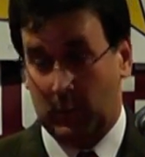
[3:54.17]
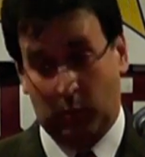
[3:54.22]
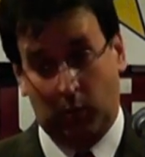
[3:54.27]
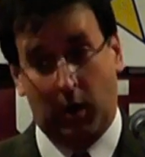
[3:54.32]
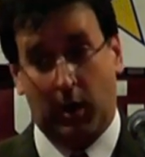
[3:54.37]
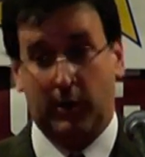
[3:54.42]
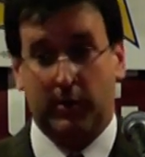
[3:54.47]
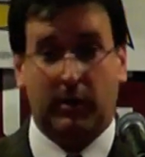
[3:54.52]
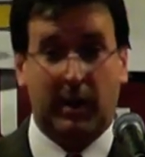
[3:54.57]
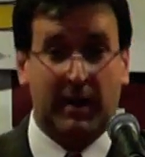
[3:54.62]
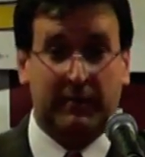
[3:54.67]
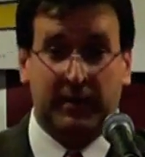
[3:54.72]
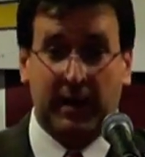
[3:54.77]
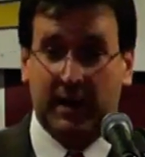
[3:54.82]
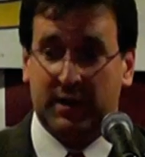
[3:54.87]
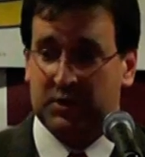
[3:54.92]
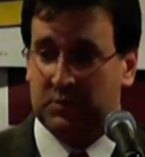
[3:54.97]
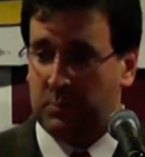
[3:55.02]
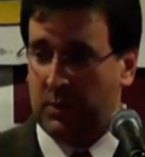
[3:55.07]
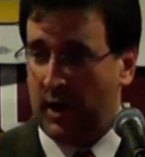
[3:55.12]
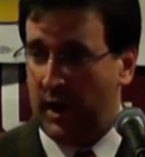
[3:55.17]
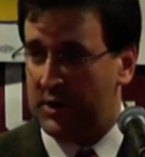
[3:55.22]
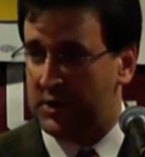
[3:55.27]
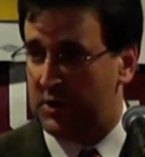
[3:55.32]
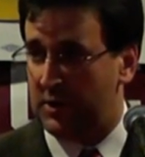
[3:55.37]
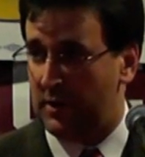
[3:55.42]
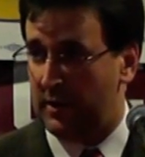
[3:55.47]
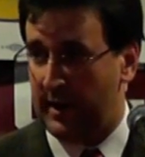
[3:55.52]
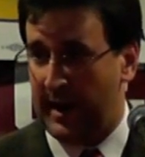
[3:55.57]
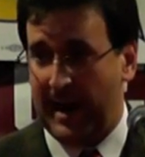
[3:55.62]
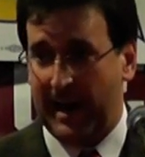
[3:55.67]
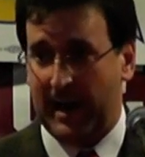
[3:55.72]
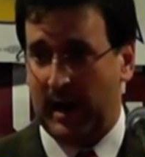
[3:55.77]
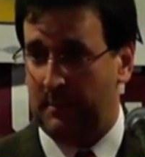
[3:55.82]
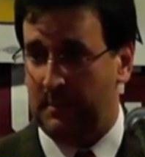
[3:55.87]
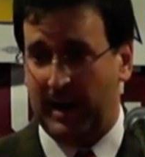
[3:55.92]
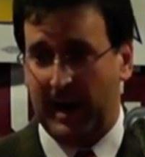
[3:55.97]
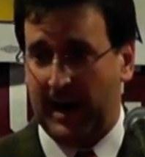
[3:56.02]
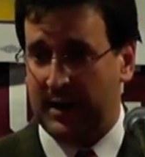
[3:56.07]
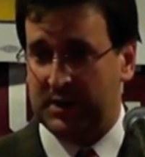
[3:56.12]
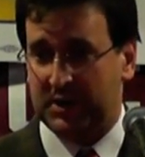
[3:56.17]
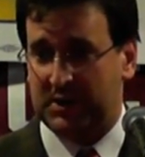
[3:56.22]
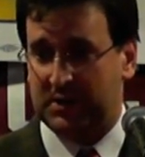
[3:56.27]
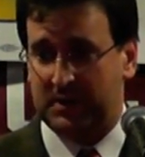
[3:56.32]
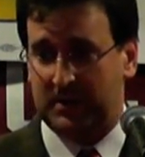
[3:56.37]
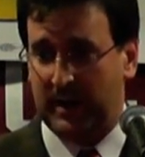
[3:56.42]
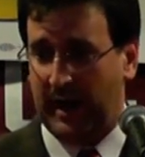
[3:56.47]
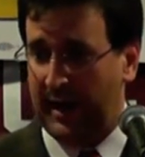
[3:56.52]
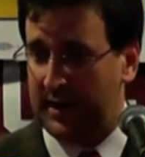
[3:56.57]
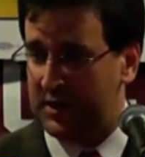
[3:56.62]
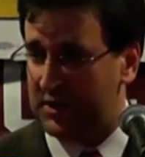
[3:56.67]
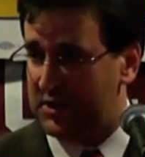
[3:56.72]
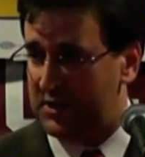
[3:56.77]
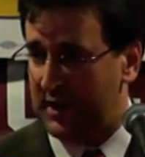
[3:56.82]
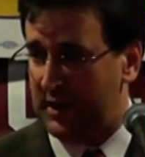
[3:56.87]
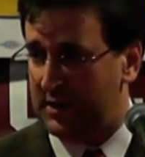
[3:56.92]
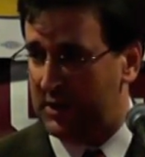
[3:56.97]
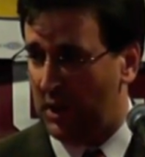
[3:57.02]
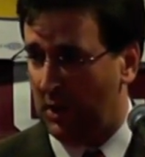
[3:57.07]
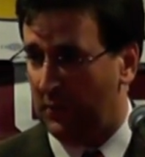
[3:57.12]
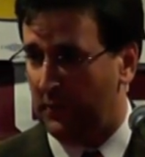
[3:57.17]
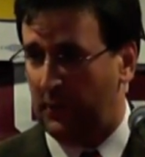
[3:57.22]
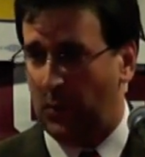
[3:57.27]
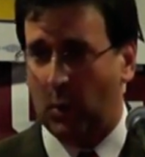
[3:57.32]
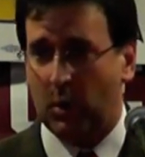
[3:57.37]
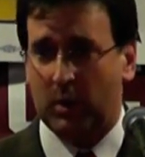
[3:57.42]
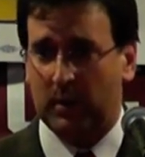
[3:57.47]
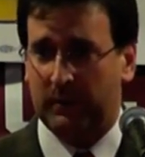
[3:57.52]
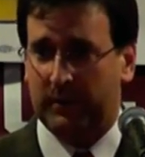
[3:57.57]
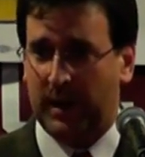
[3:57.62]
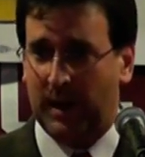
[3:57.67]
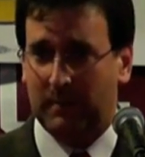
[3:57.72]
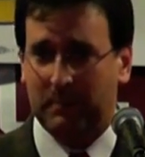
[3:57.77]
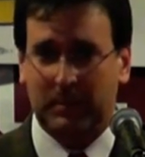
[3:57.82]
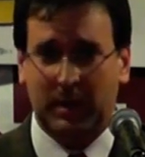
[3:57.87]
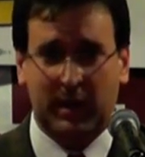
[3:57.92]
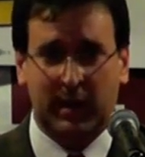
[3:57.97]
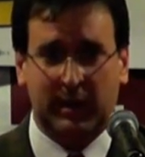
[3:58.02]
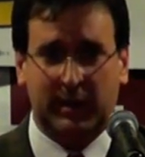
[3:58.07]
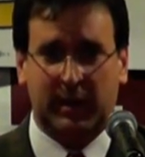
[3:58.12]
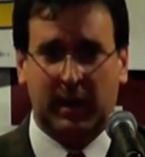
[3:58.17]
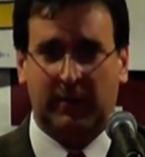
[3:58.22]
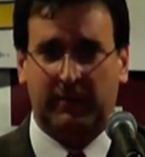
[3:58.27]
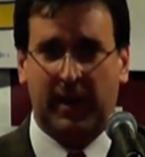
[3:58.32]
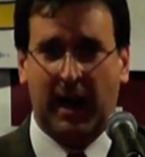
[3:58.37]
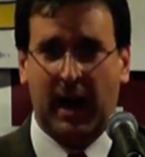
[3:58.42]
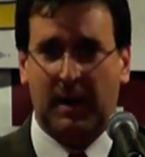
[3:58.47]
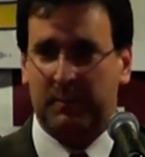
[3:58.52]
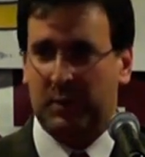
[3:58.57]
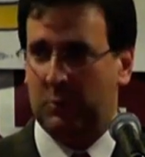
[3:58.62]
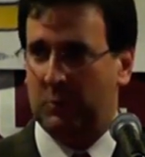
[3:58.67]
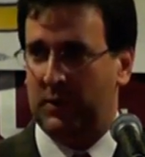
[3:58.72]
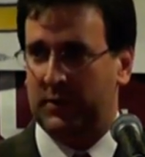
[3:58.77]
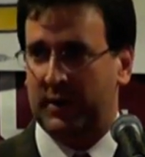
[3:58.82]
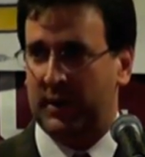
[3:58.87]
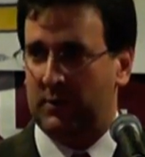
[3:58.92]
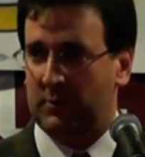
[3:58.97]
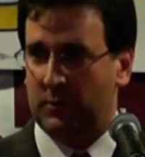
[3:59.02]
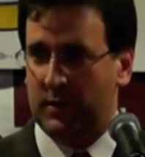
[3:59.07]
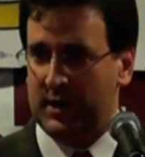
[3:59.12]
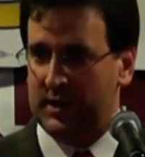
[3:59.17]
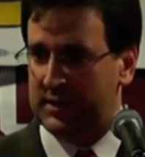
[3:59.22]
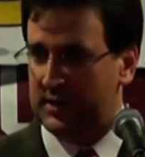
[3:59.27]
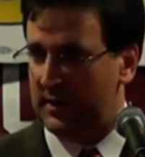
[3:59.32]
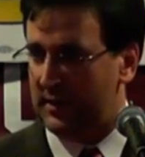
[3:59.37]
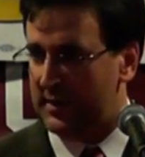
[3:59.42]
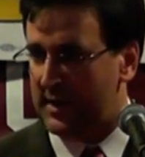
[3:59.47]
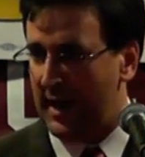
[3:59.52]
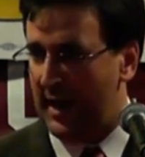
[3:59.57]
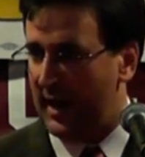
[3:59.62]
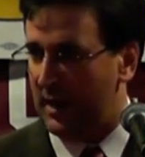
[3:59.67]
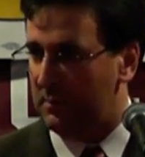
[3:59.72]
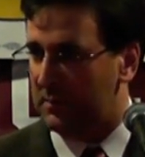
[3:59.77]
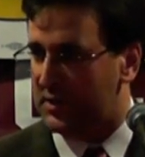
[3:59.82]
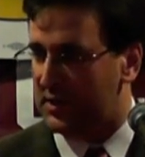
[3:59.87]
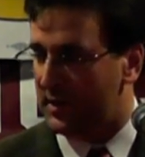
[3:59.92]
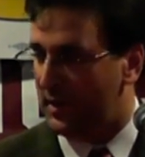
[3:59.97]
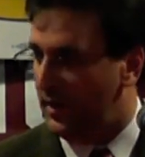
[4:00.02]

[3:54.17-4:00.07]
Well, you'll have to ask the prosecutor that. I mean, I just detailed 4 of them that have happened within recent times.